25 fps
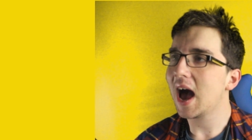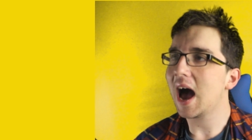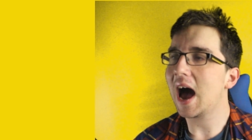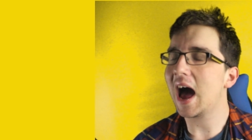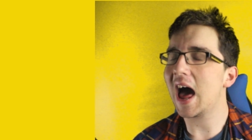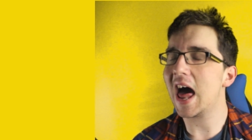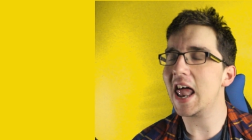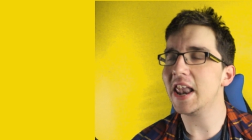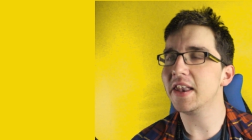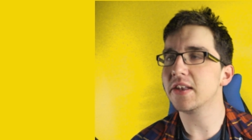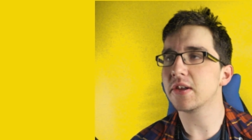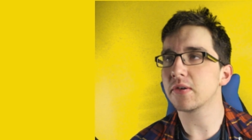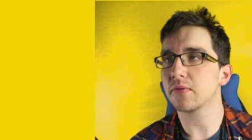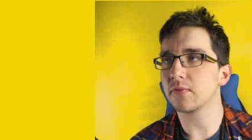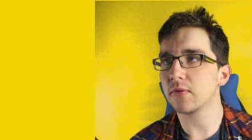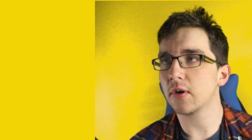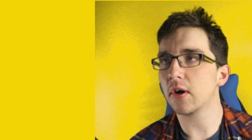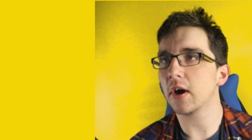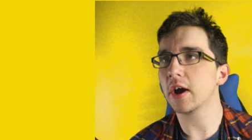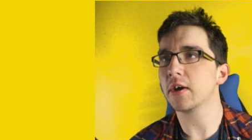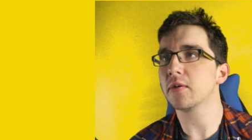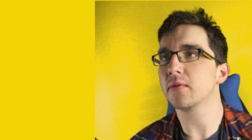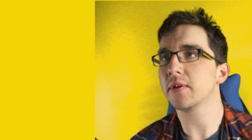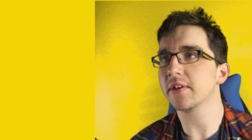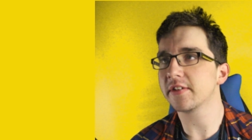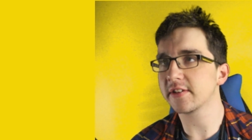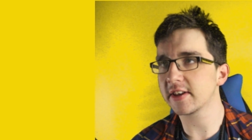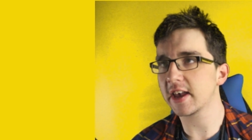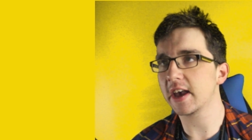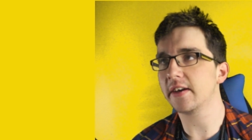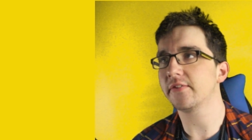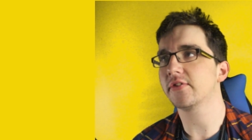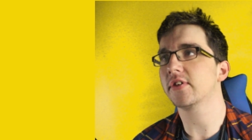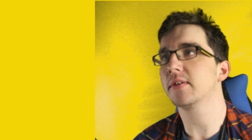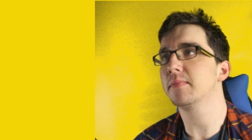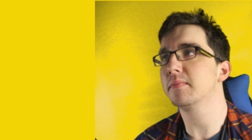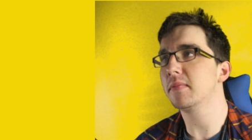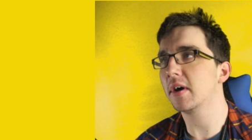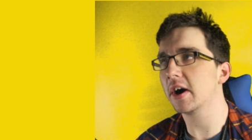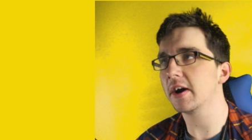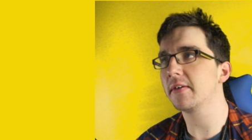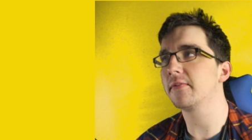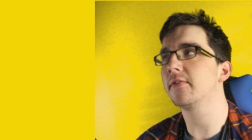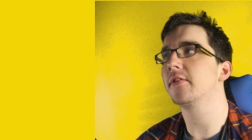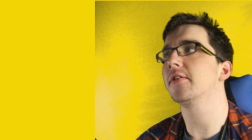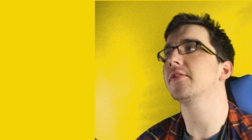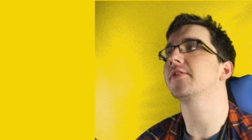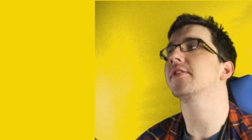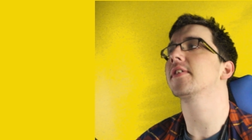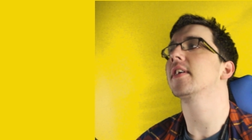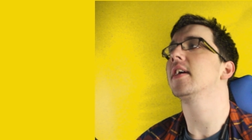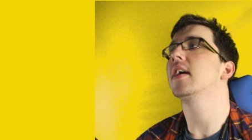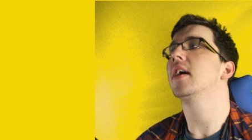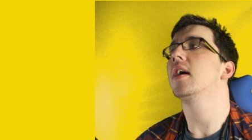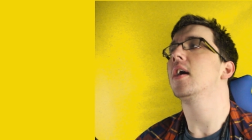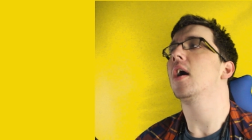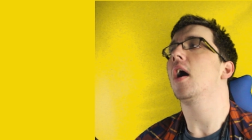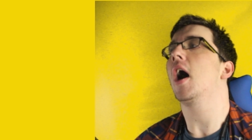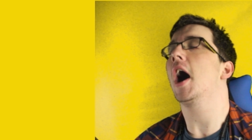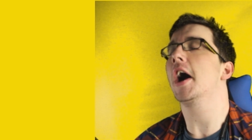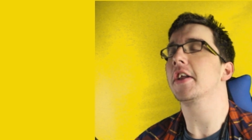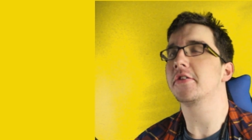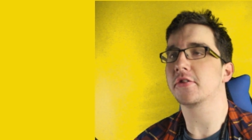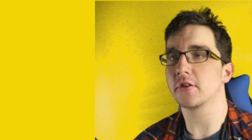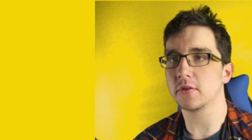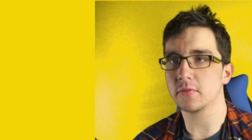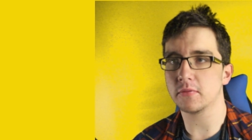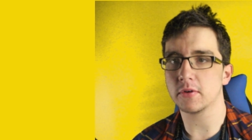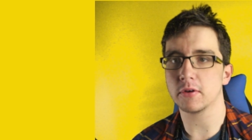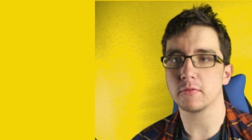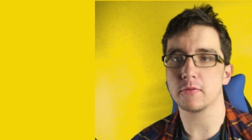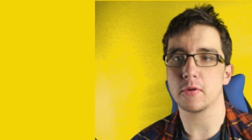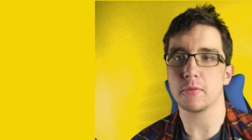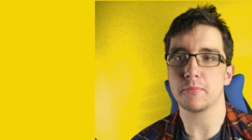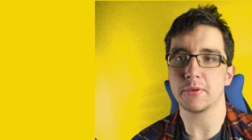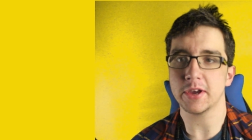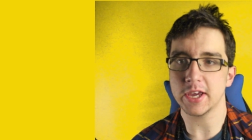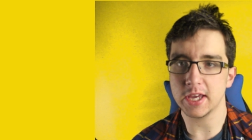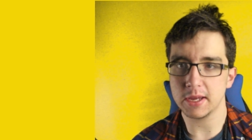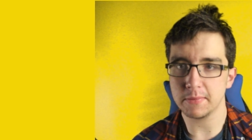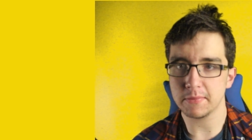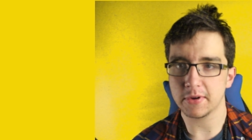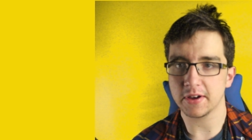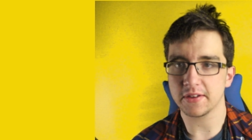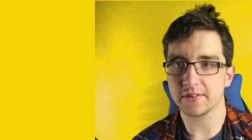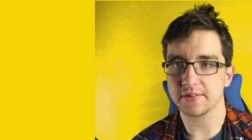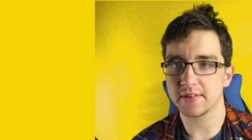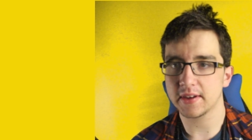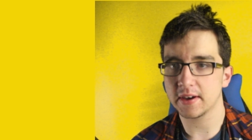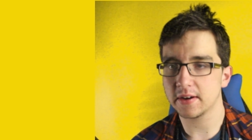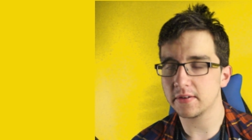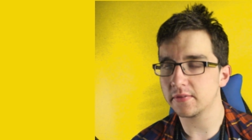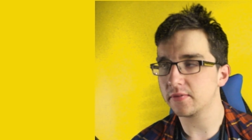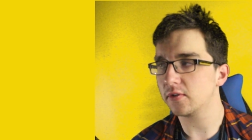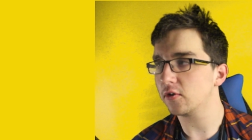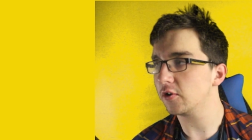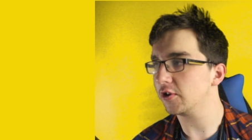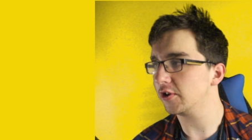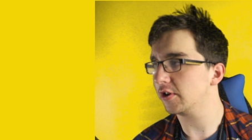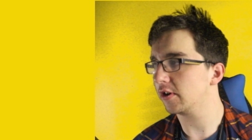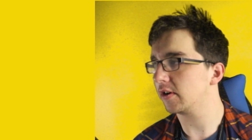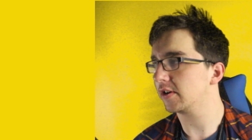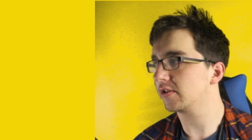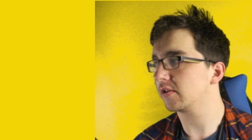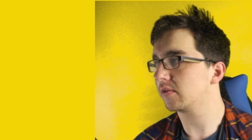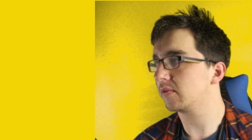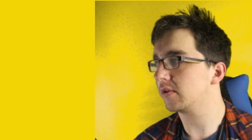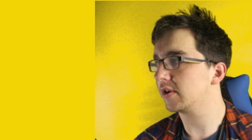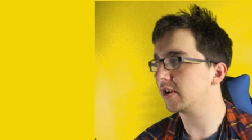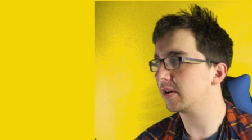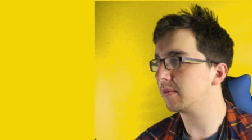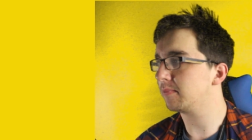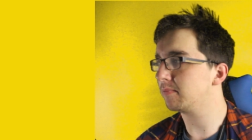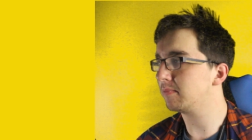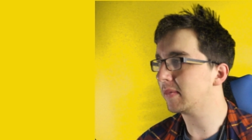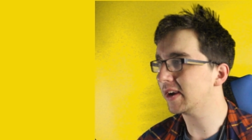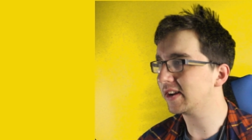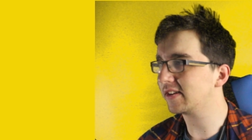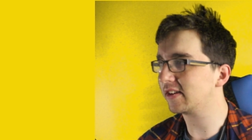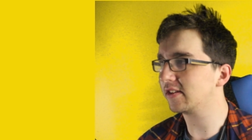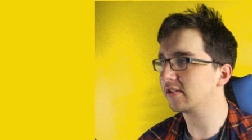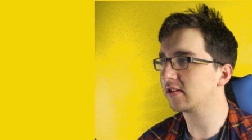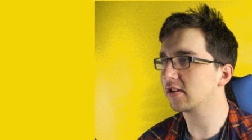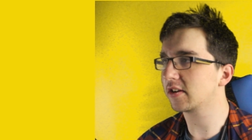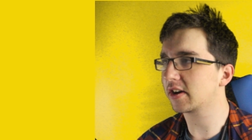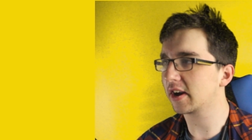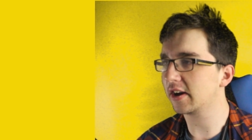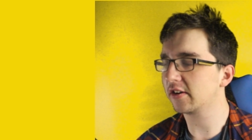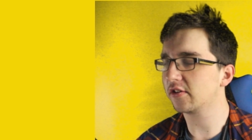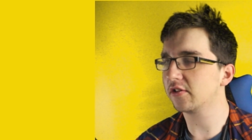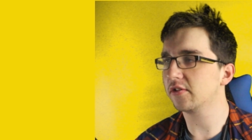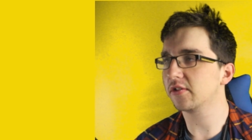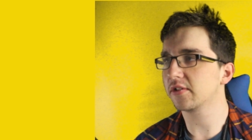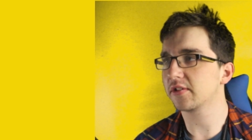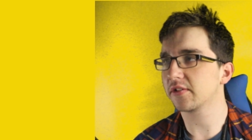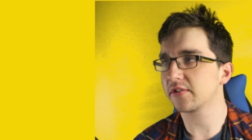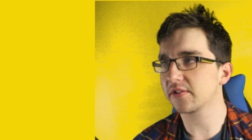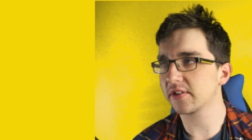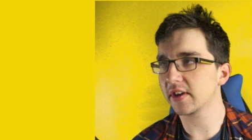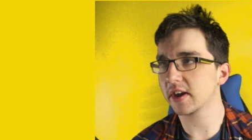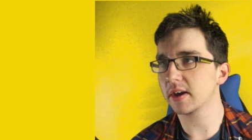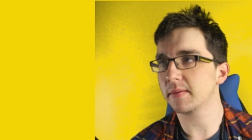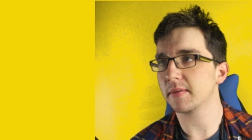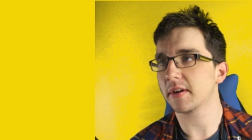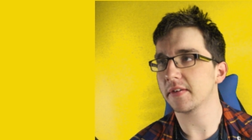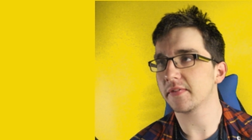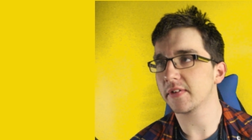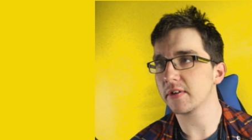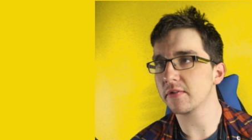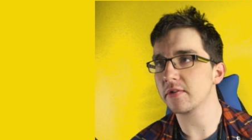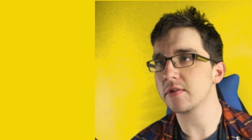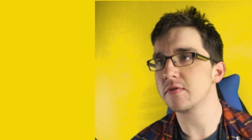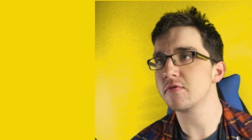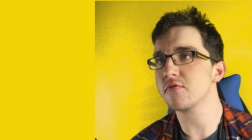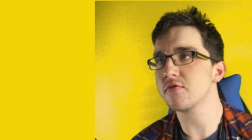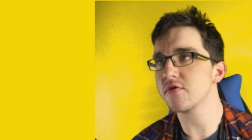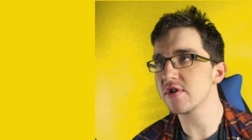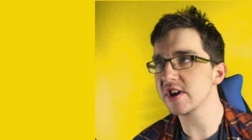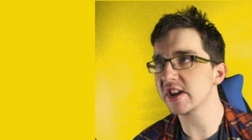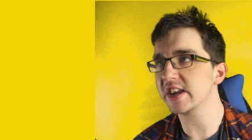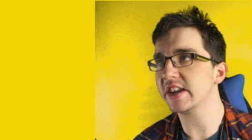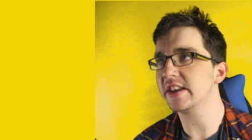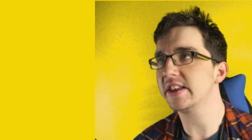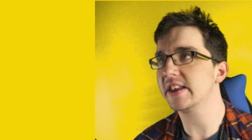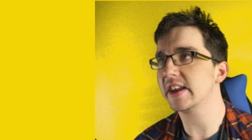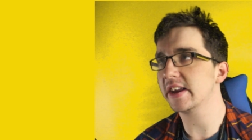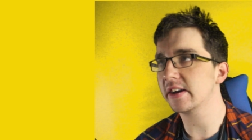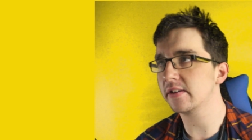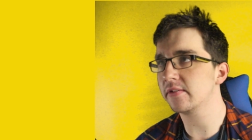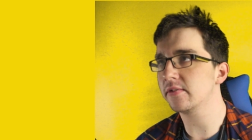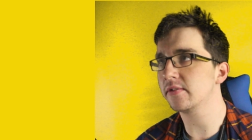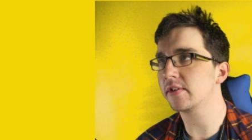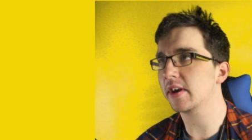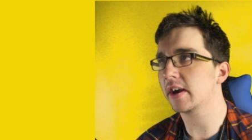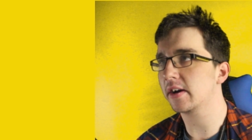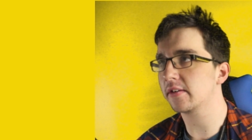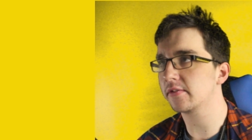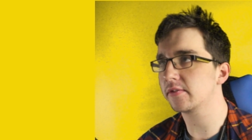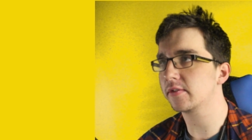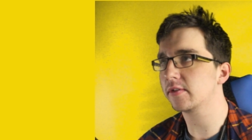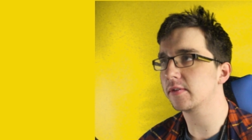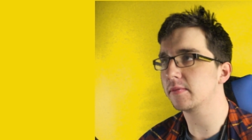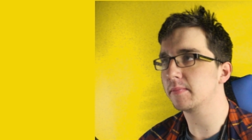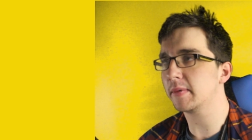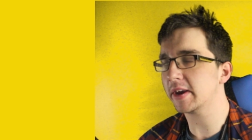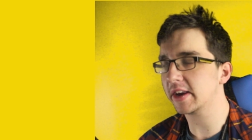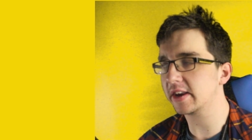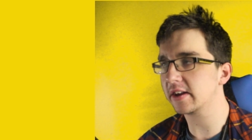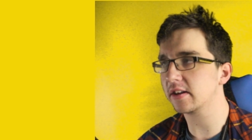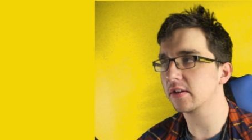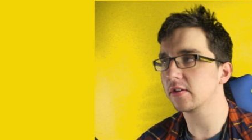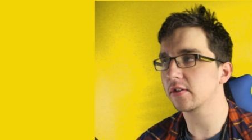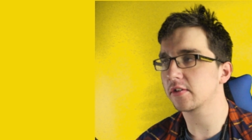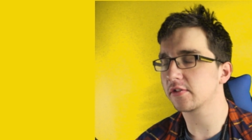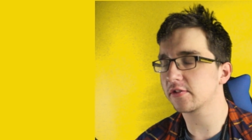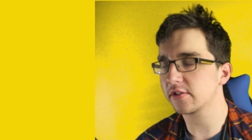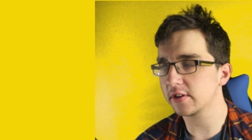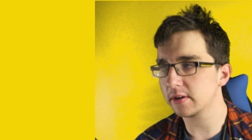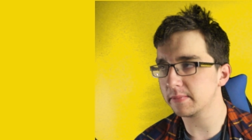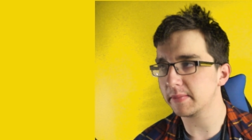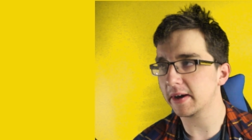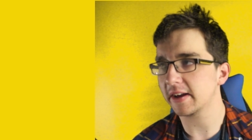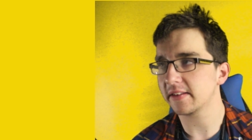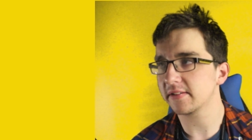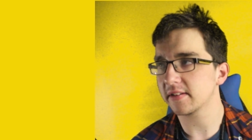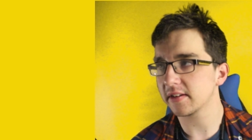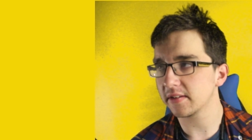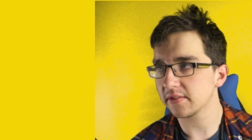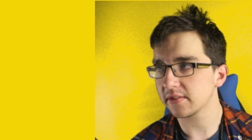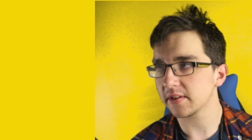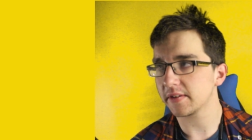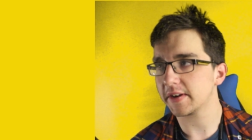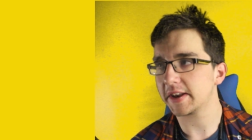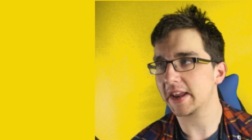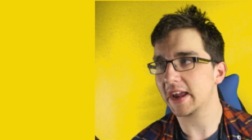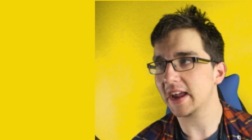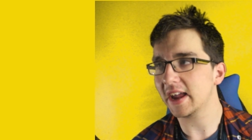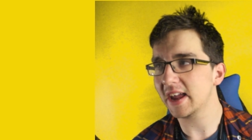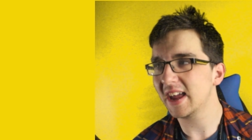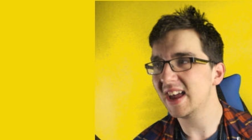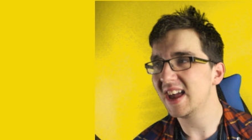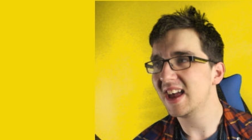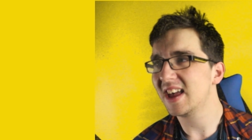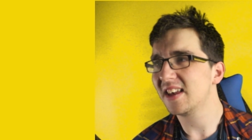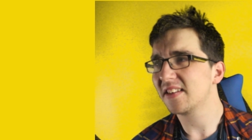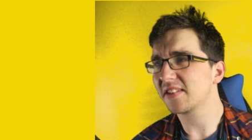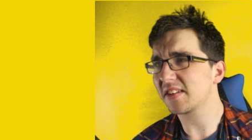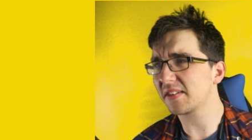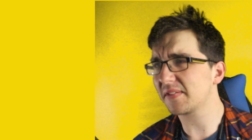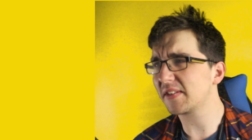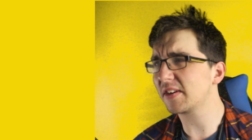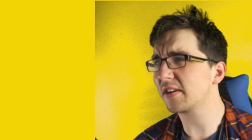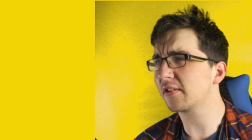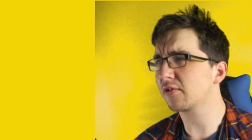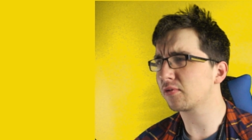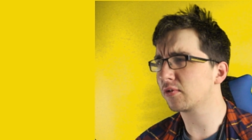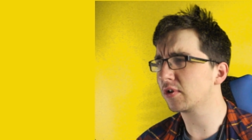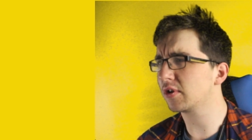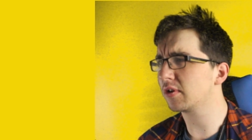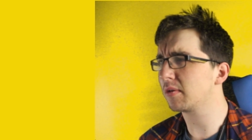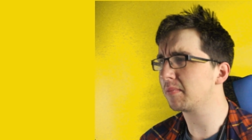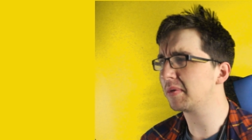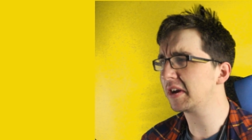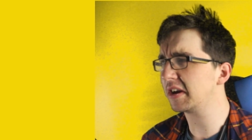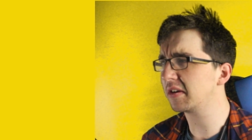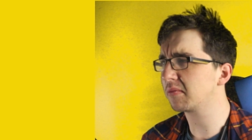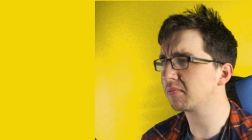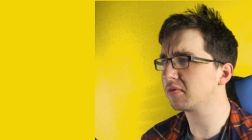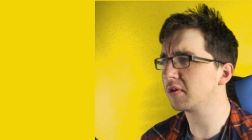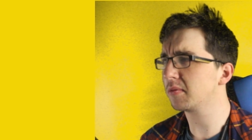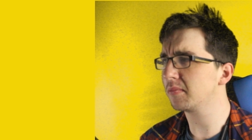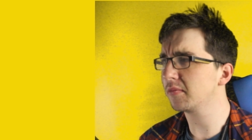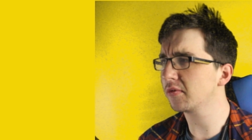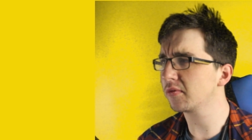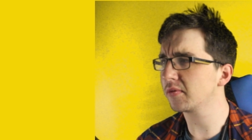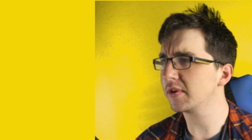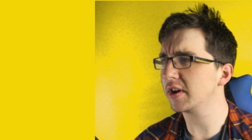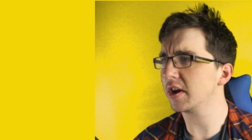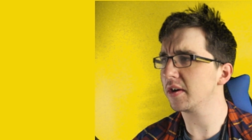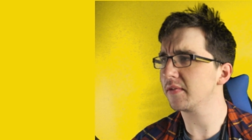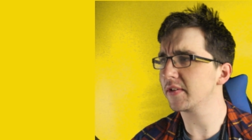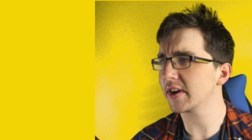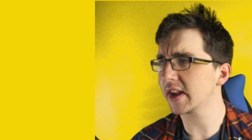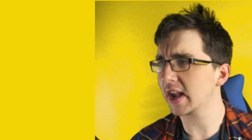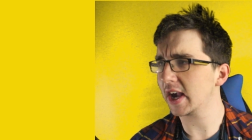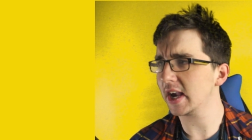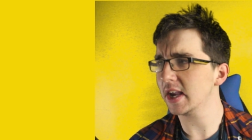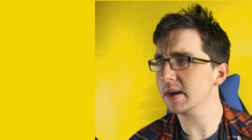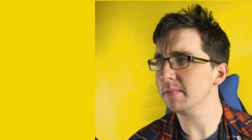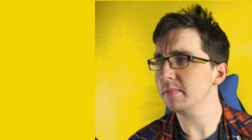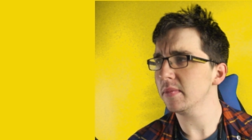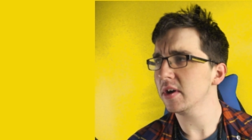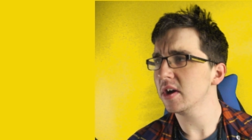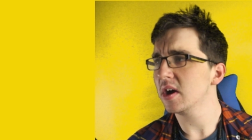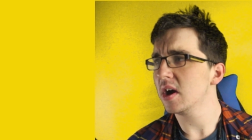And what I always kept in mind was, I don't want to repeat myself, or, you know, I don't want to make these locations look the same. And I think we really nailed how to make it look cinematic and stuff like that. So I think that's one of our biggest problems we overcame.